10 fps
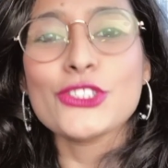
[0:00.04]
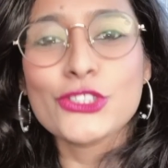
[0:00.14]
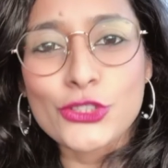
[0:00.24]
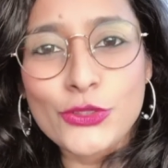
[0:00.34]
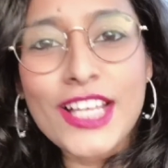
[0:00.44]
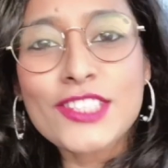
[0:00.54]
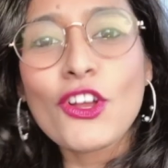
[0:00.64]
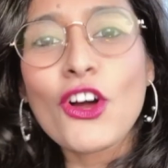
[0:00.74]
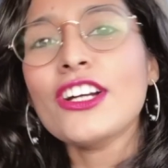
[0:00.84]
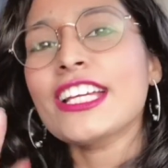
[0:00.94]
So today's
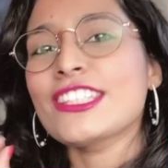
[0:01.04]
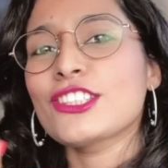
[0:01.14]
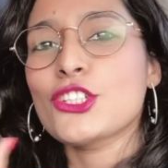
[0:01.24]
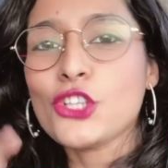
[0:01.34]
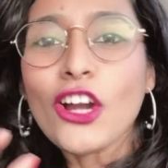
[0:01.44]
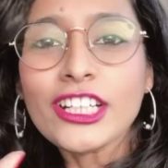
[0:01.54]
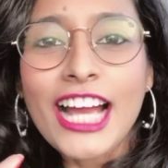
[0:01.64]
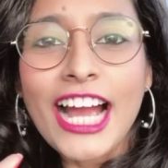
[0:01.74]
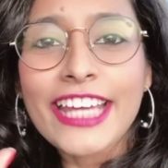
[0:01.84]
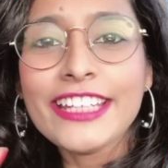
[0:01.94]
vlog is a short
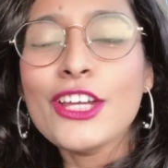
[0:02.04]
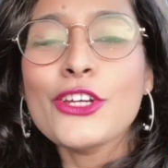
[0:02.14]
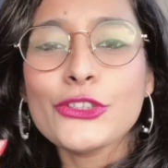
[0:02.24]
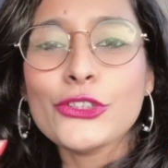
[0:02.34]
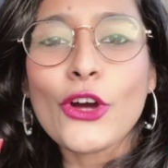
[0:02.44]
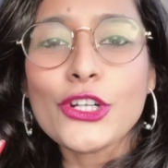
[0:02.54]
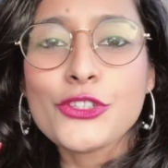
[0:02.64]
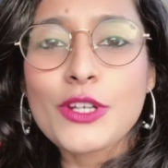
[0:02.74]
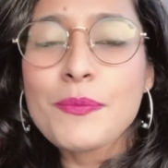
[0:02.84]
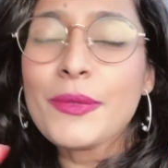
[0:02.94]
guide to your
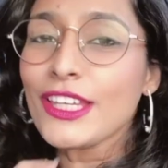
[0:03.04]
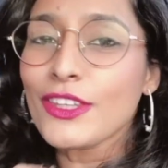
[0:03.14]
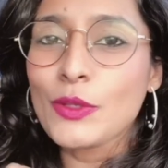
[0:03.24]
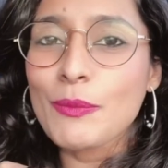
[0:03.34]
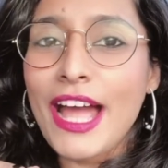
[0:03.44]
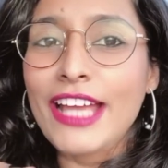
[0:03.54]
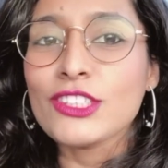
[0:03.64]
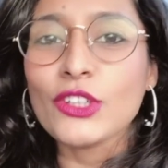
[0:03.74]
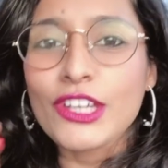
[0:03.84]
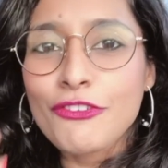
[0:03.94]
trip in Dubai.
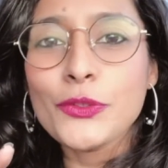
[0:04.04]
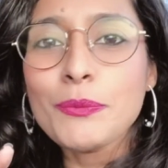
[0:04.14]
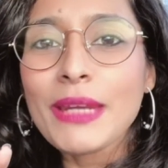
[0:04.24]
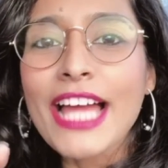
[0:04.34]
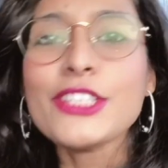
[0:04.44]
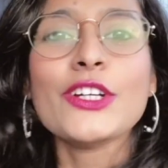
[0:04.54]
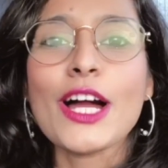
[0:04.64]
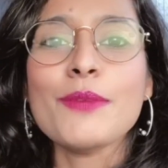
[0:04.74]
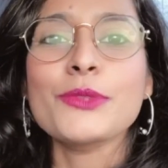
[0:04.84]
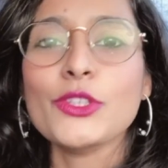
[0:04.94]
So if you plan to come to